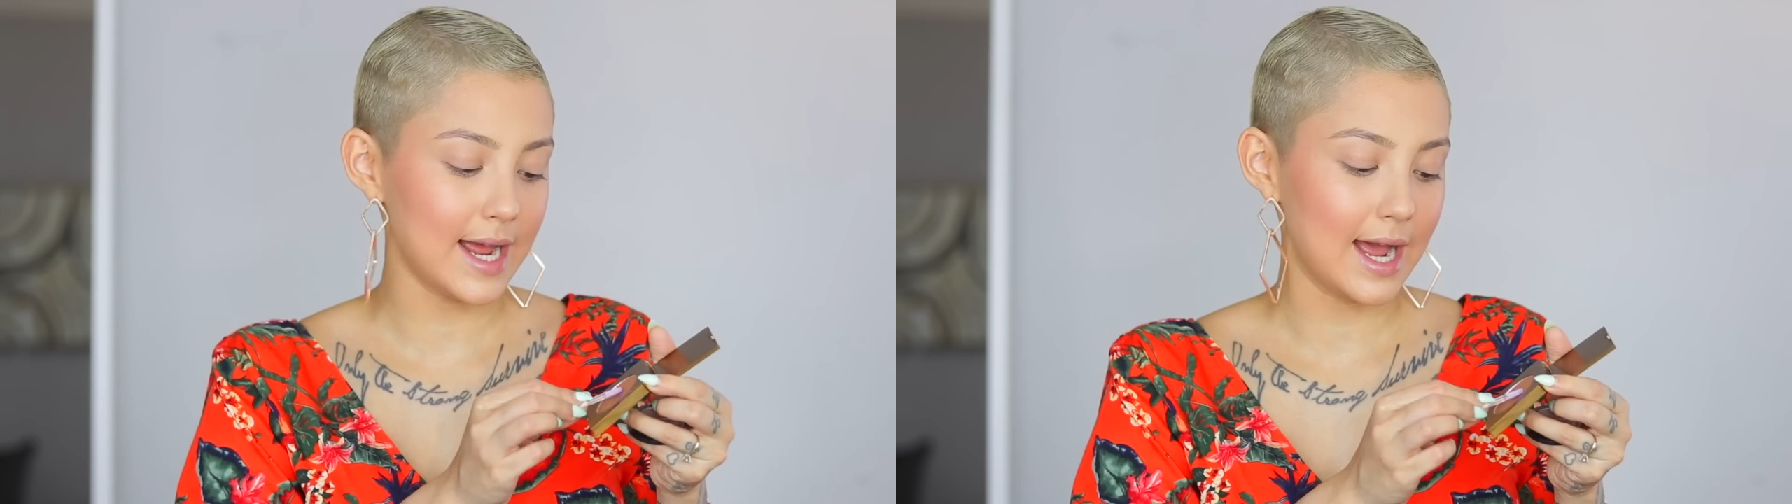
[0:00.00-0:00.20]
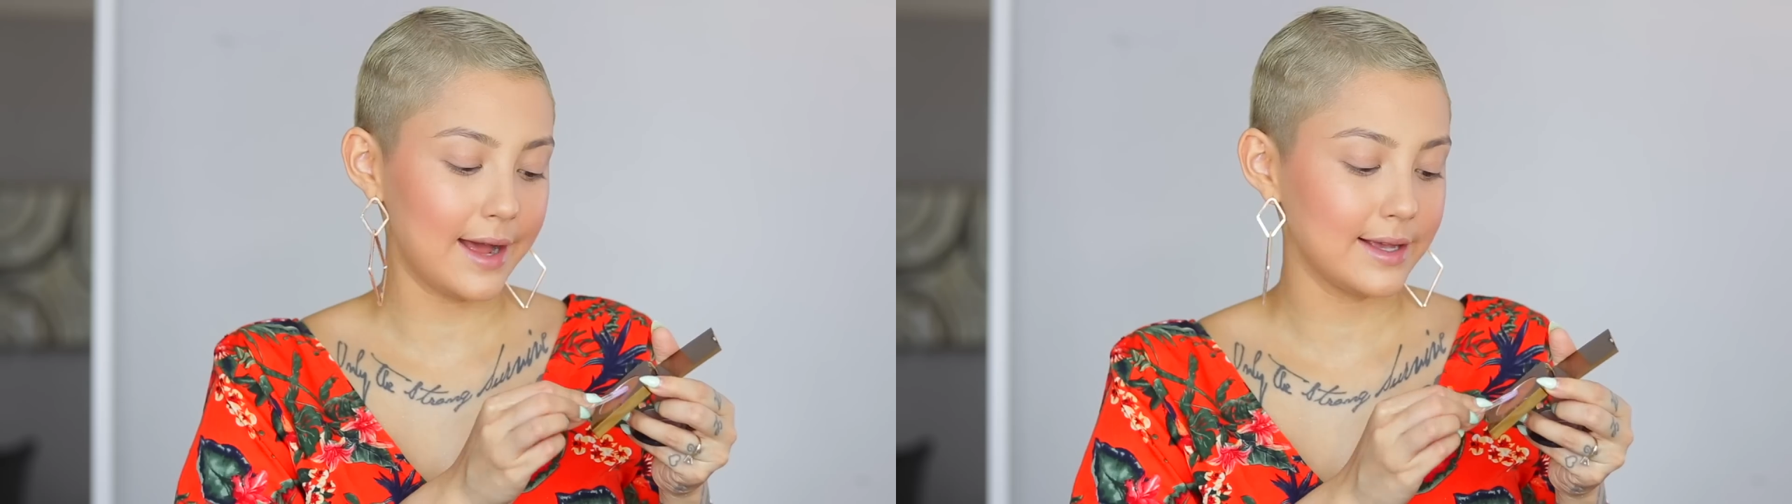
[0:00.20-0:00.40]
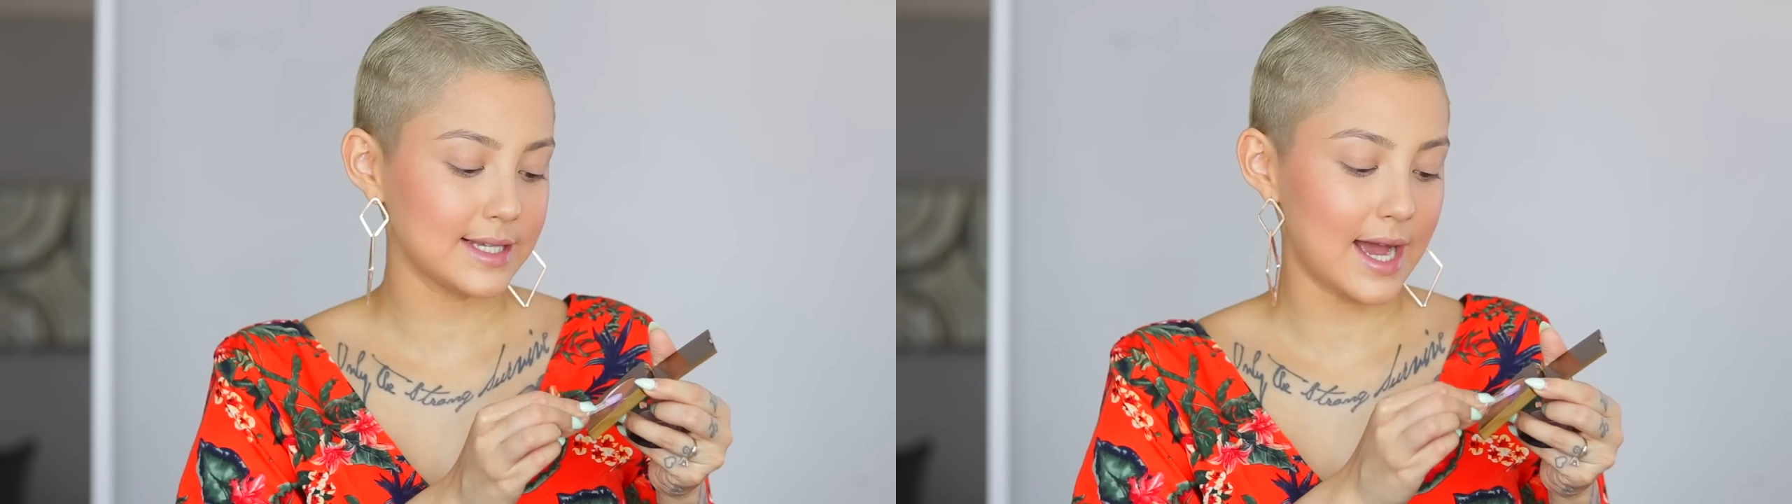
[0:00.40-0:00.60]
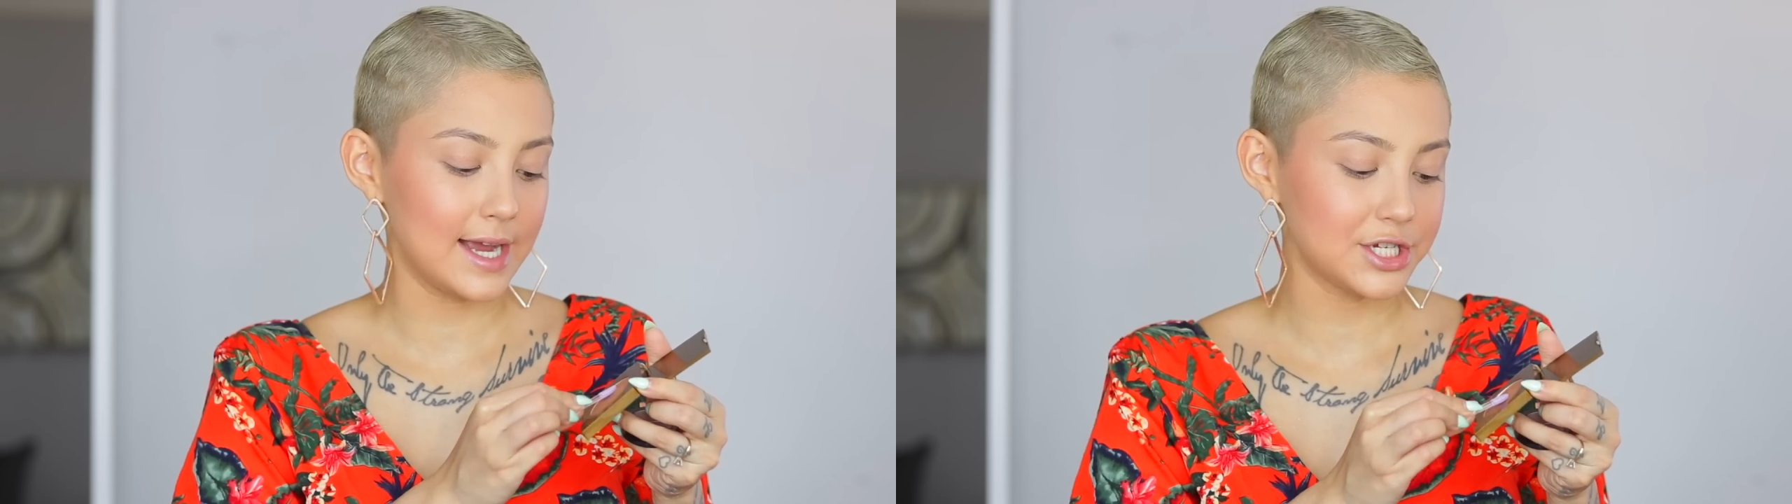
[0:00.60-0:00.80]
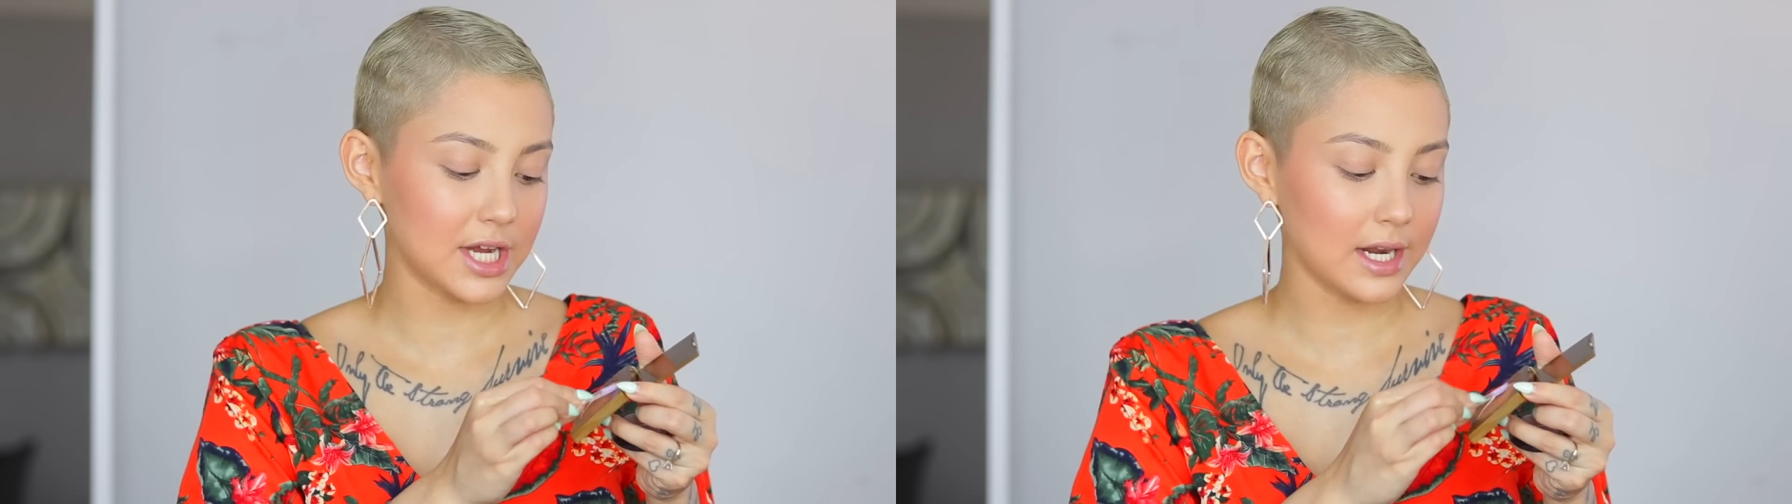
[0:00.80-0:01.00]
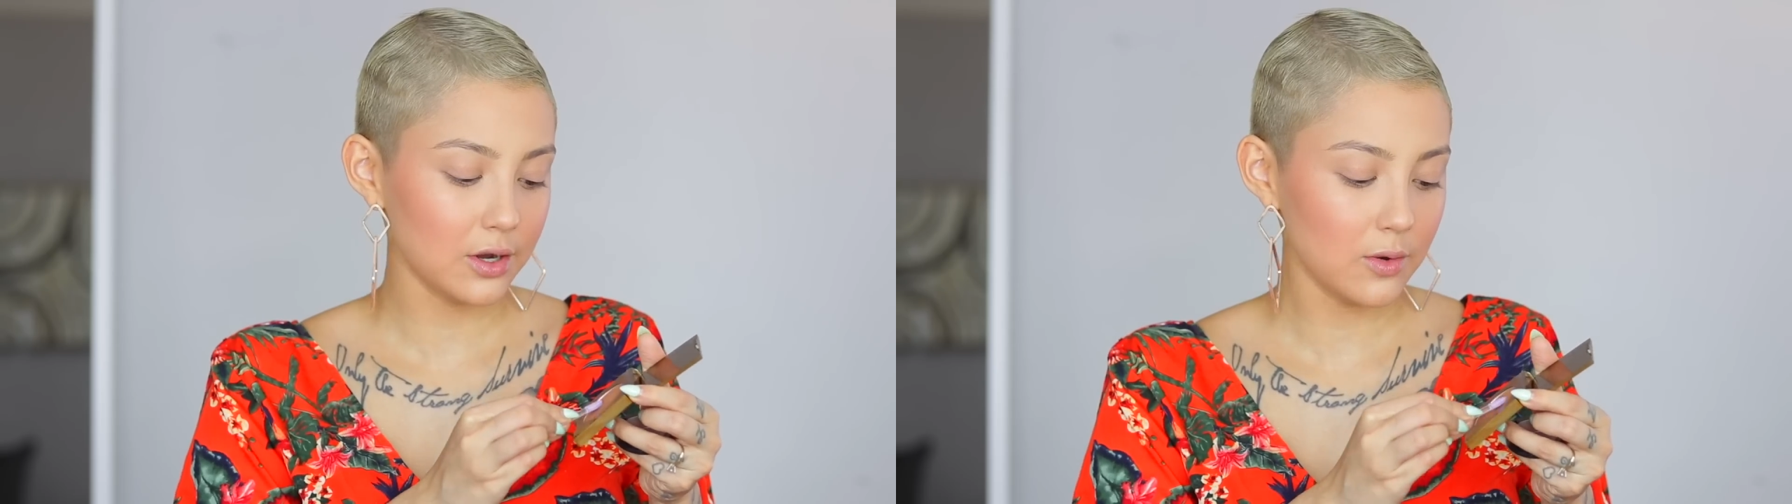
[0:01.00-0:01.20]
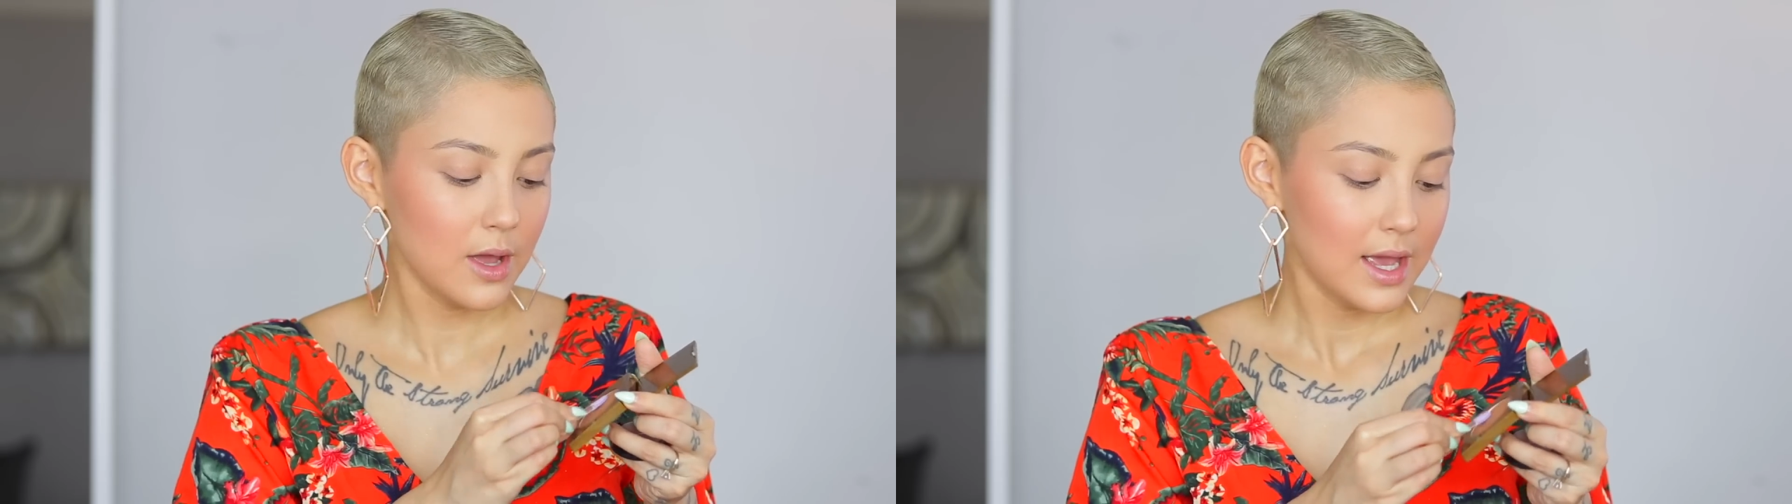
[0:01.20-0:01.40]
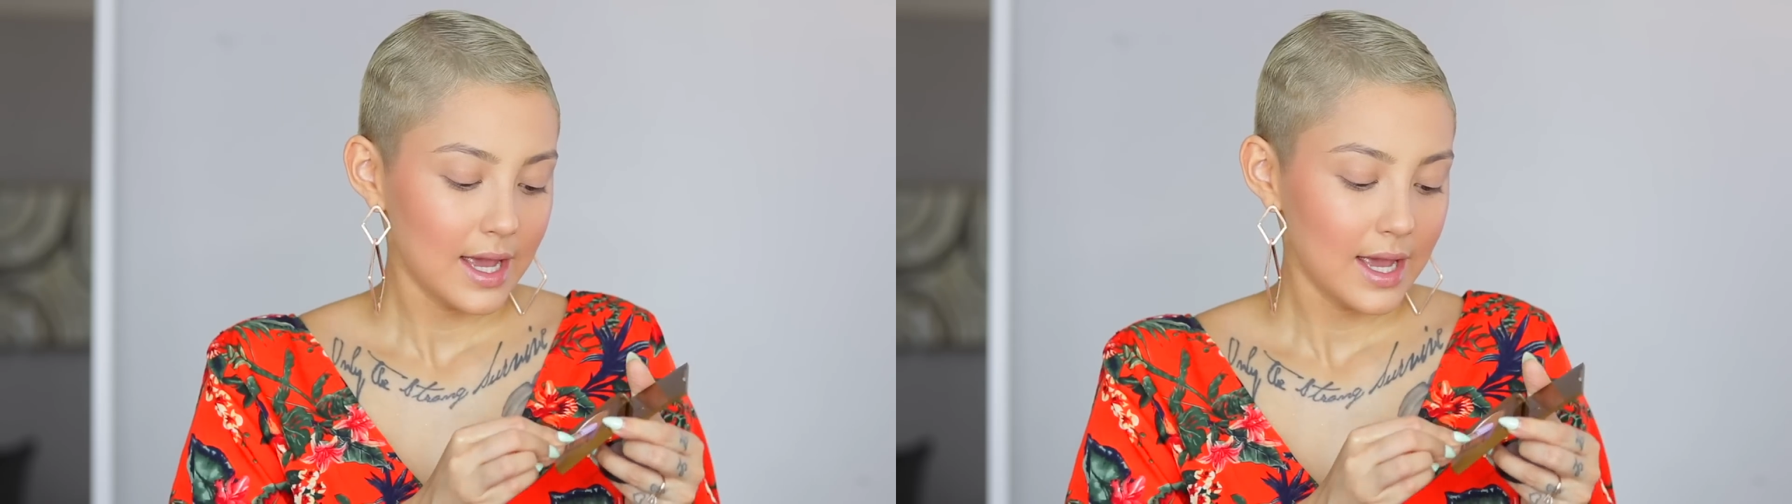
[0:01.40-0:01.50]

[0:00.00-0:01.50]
as eyeshadow,